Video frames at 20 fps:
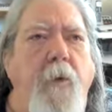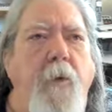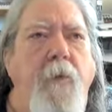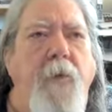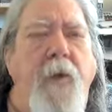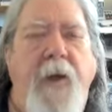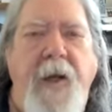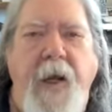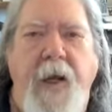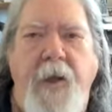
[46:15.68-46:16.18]

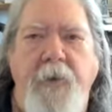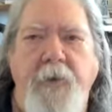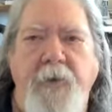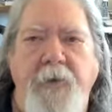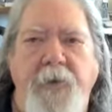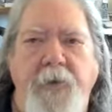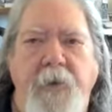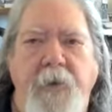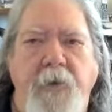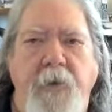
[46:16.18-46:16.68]
that
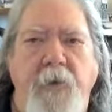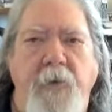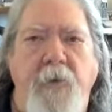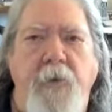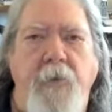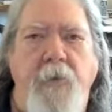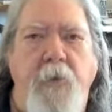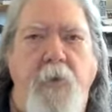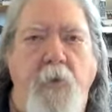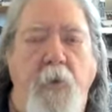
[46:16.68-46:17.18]
has
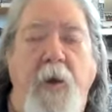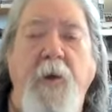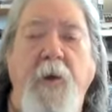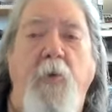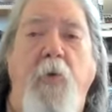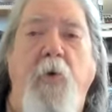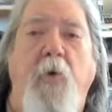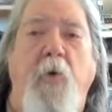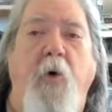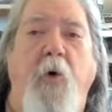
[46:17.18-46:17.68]
great
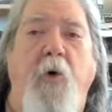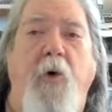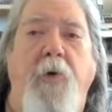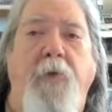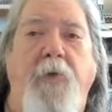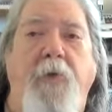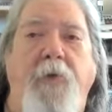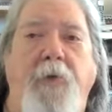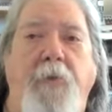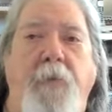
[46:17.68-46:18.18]

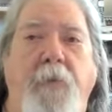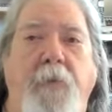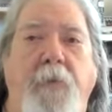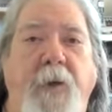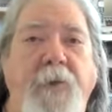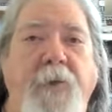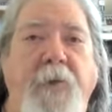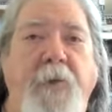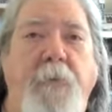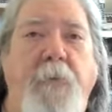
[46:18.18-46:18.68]
rewards,
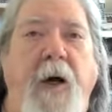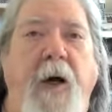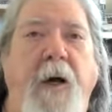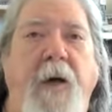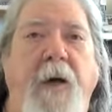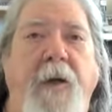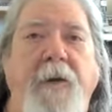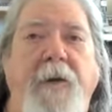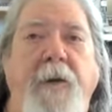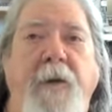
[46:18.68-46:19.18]
peace of
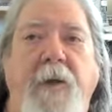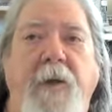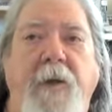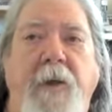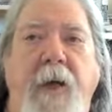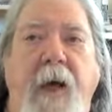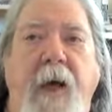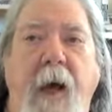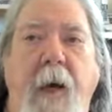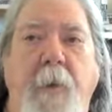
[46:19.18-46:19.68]
mind,
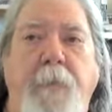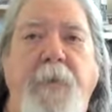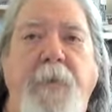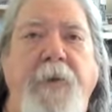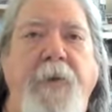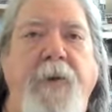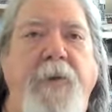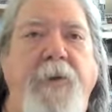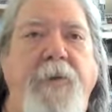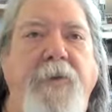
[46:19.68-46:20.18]

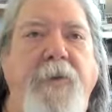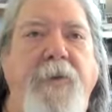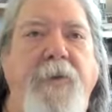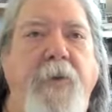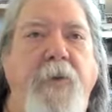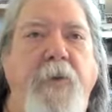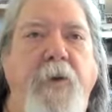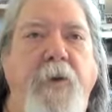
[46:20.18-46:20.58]
happiness,